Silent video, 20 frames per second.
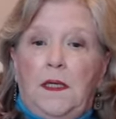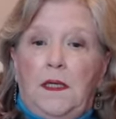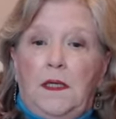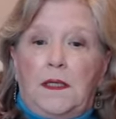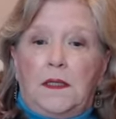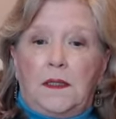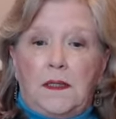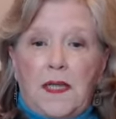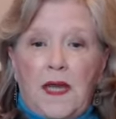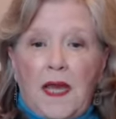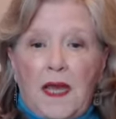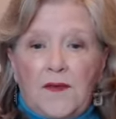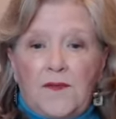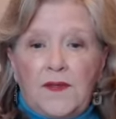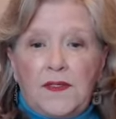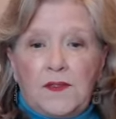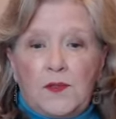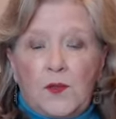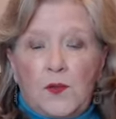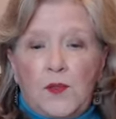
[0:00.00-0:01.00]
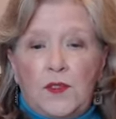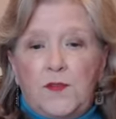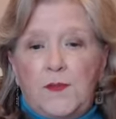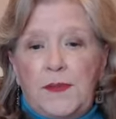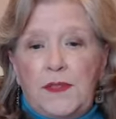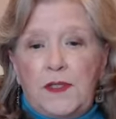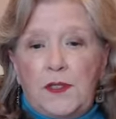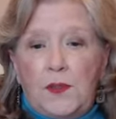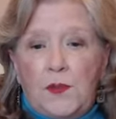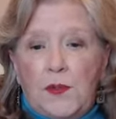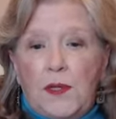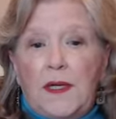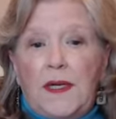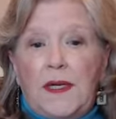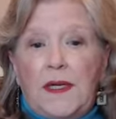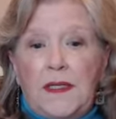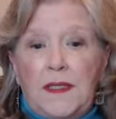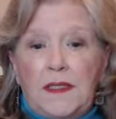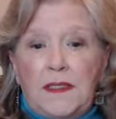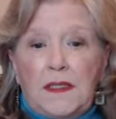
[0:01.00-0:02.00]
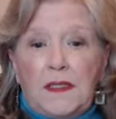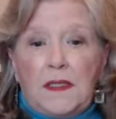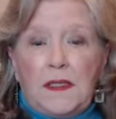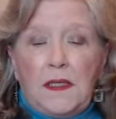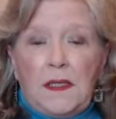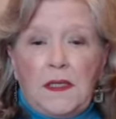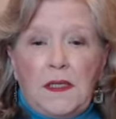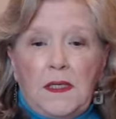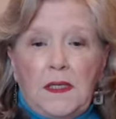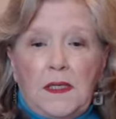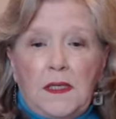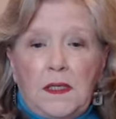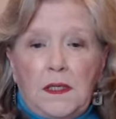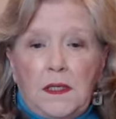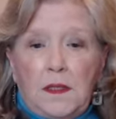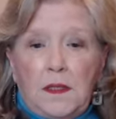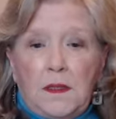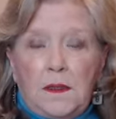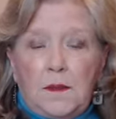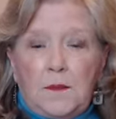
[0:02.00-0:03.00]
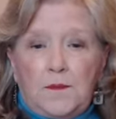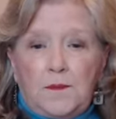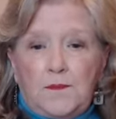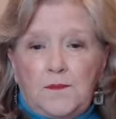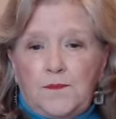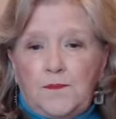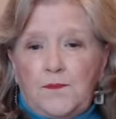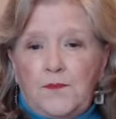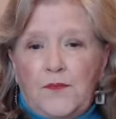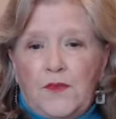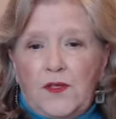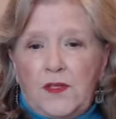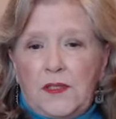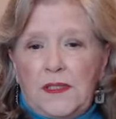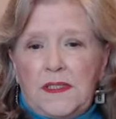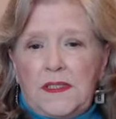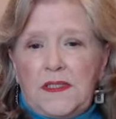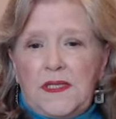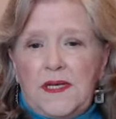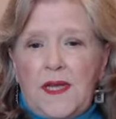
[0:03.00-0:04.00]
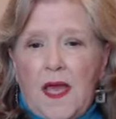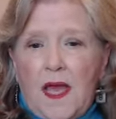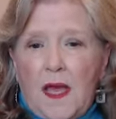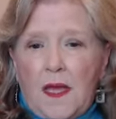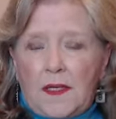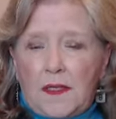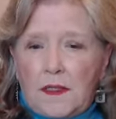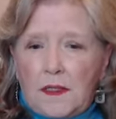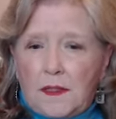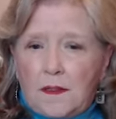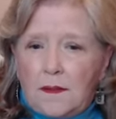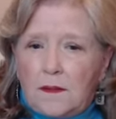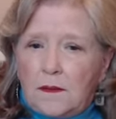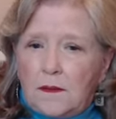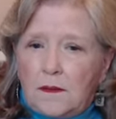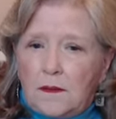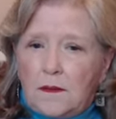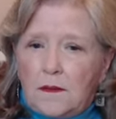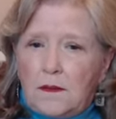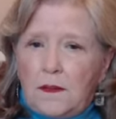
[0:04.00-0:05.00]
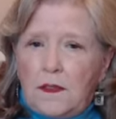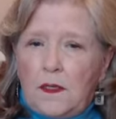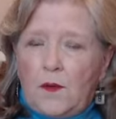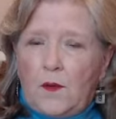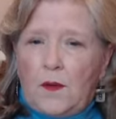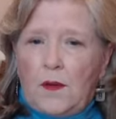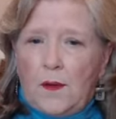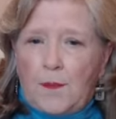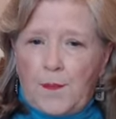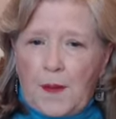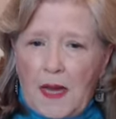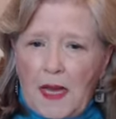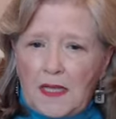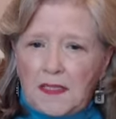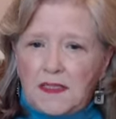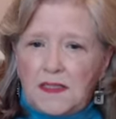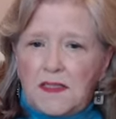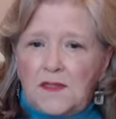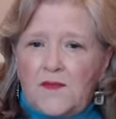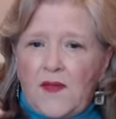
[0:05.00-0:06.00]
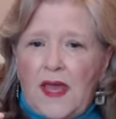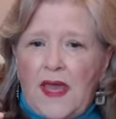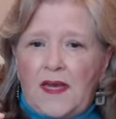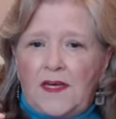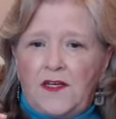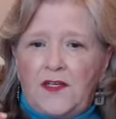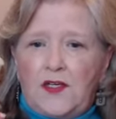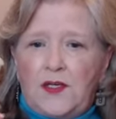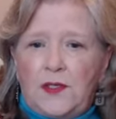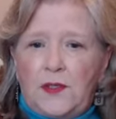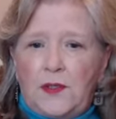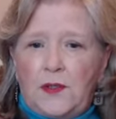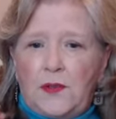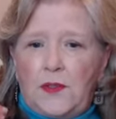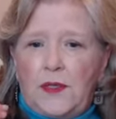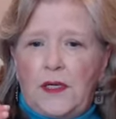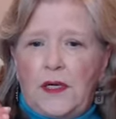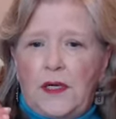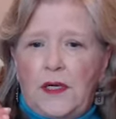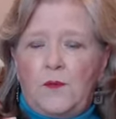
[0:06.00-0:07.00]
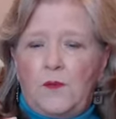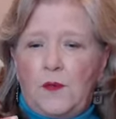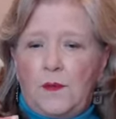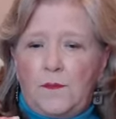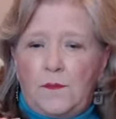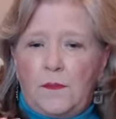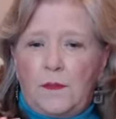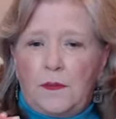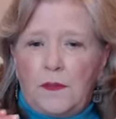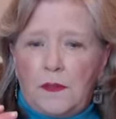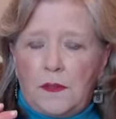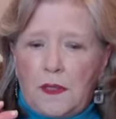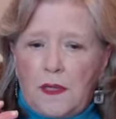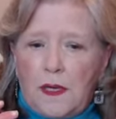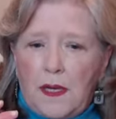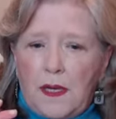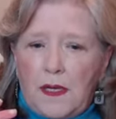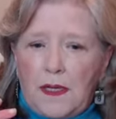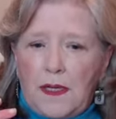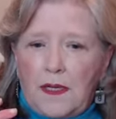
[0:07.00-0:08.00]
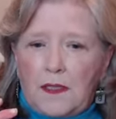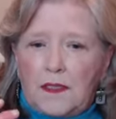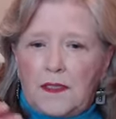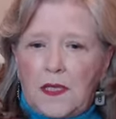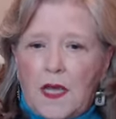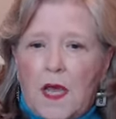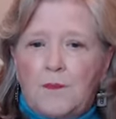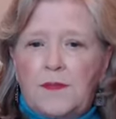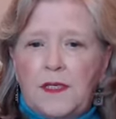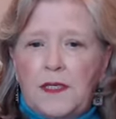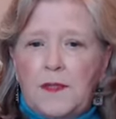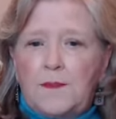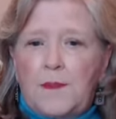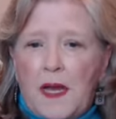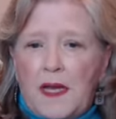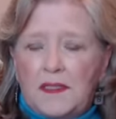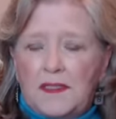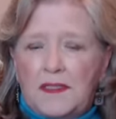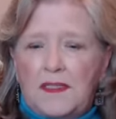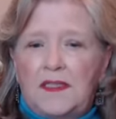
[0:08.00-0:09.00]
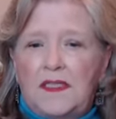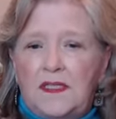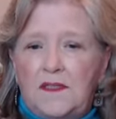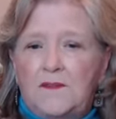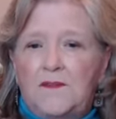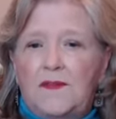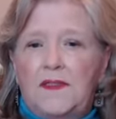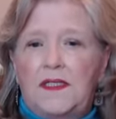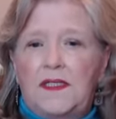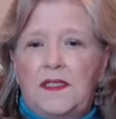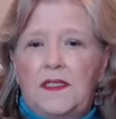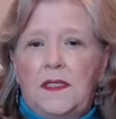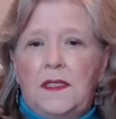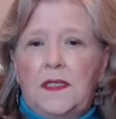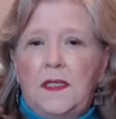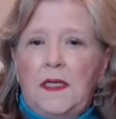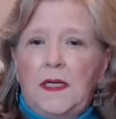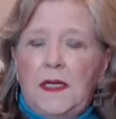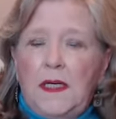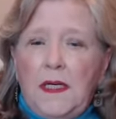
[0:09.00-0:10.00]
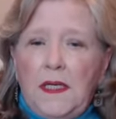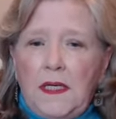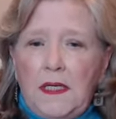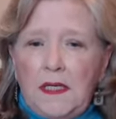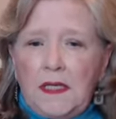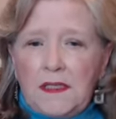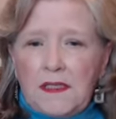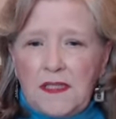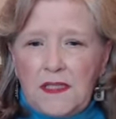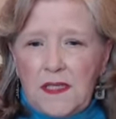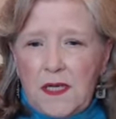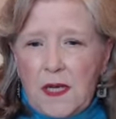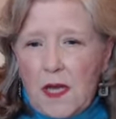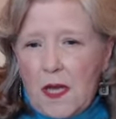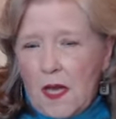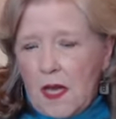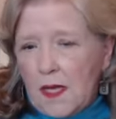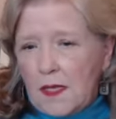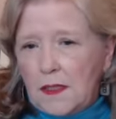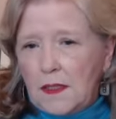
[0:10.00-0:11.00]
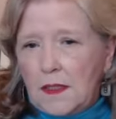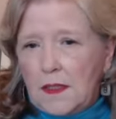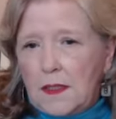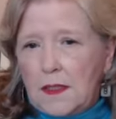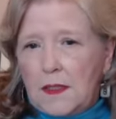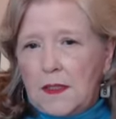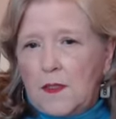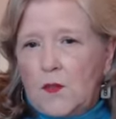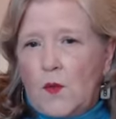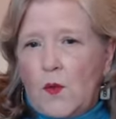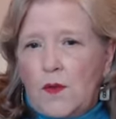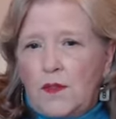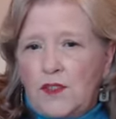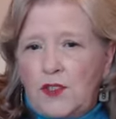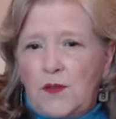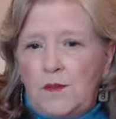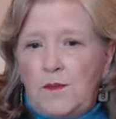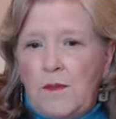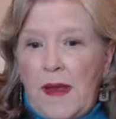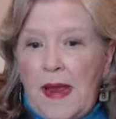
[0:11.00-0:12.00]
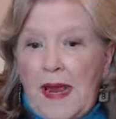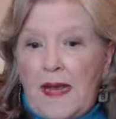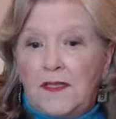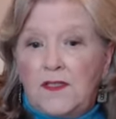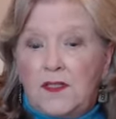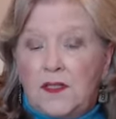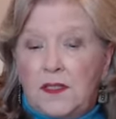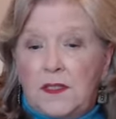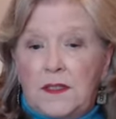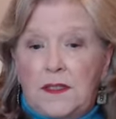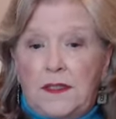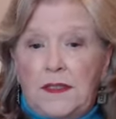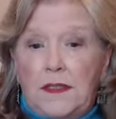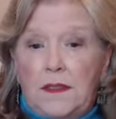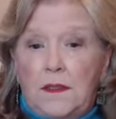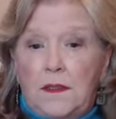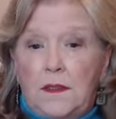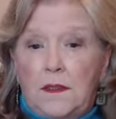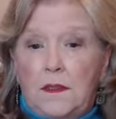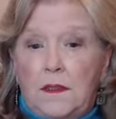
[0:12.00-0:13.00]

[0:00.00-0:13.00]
life is going to be great. There is not, a positive attitude and adopting positivity is not going to magically